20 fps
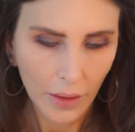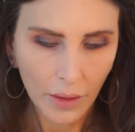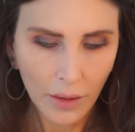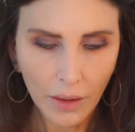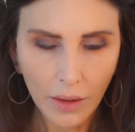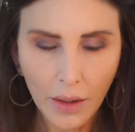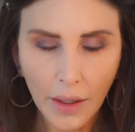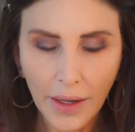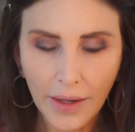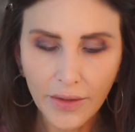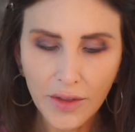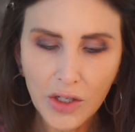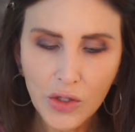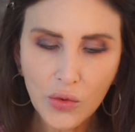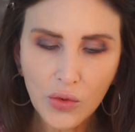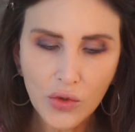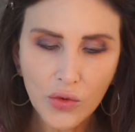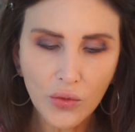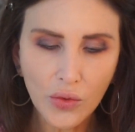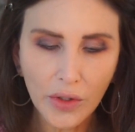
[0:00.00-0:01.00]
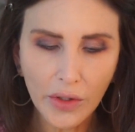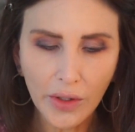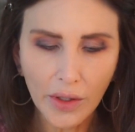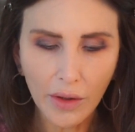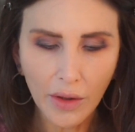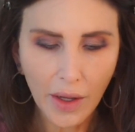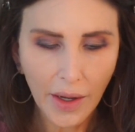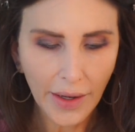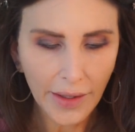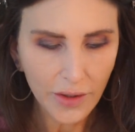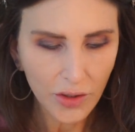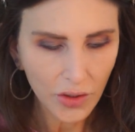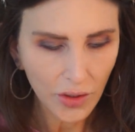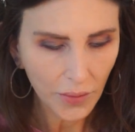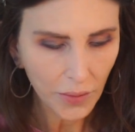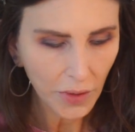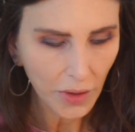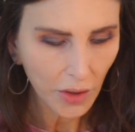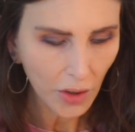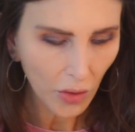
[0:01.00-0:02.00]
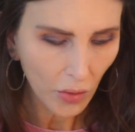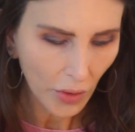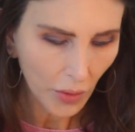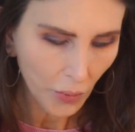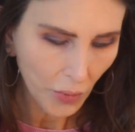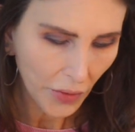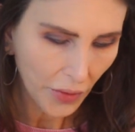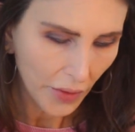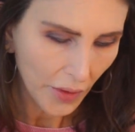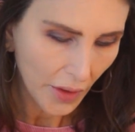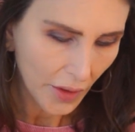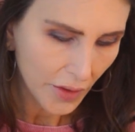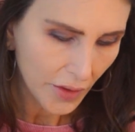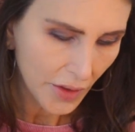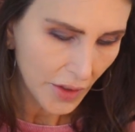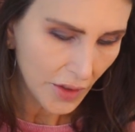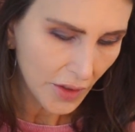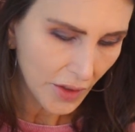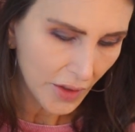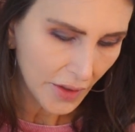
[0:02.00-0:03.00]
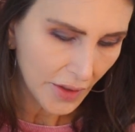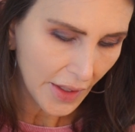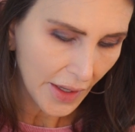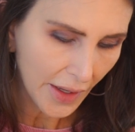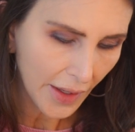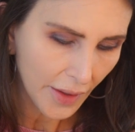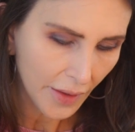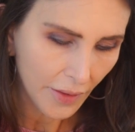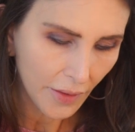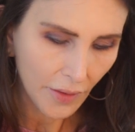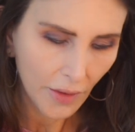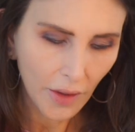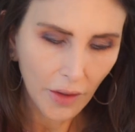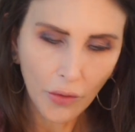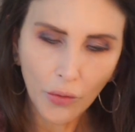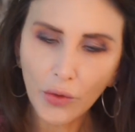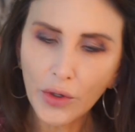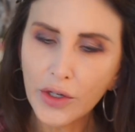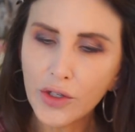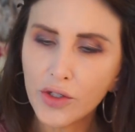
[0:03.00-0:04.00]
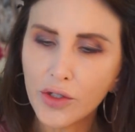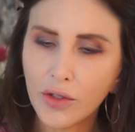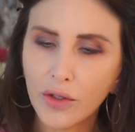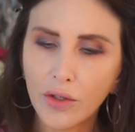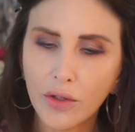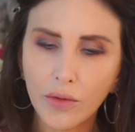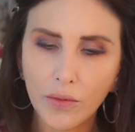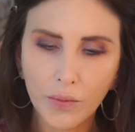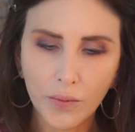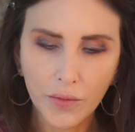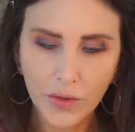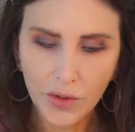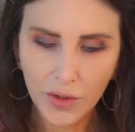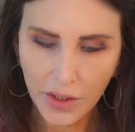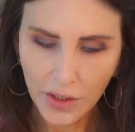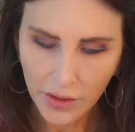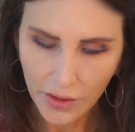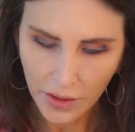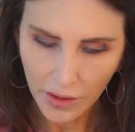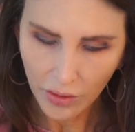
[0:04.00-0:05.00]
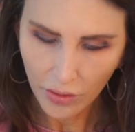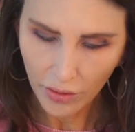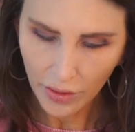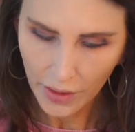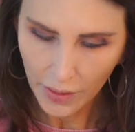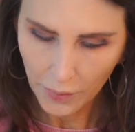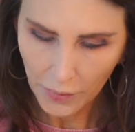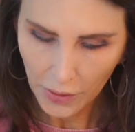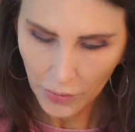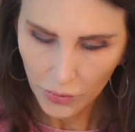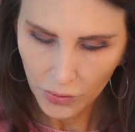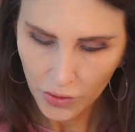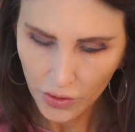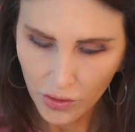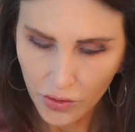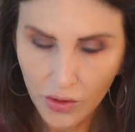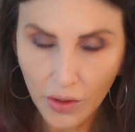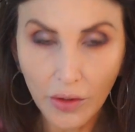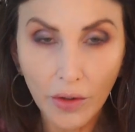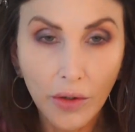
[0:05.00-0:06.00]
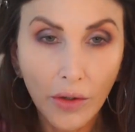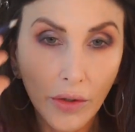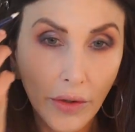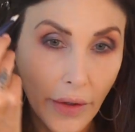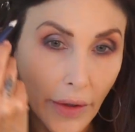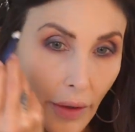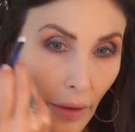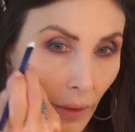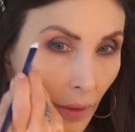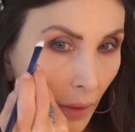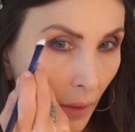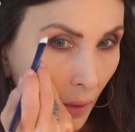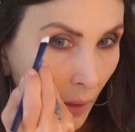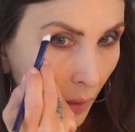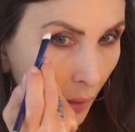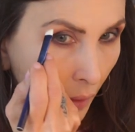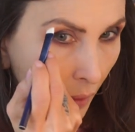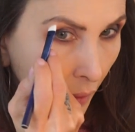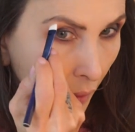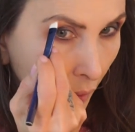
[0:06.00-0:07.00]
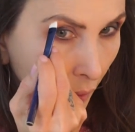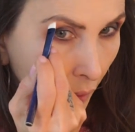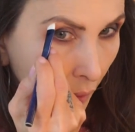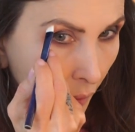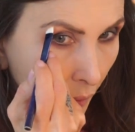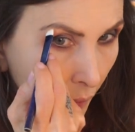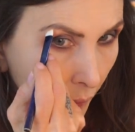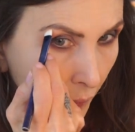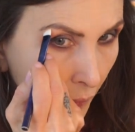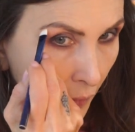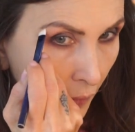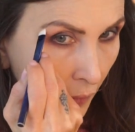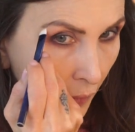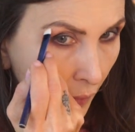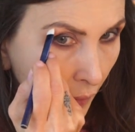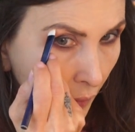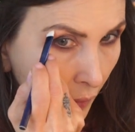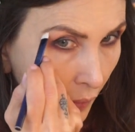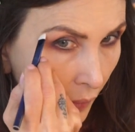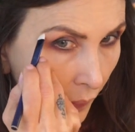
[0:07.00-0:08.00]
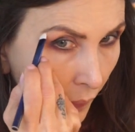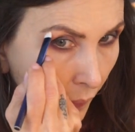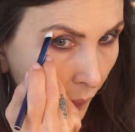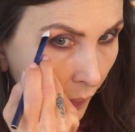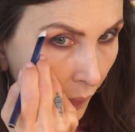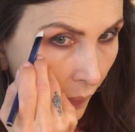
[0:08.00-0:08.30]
All right, this was really light, so I'm going to go in with this. This is that original CC cream I was using earlier. I'm just going to...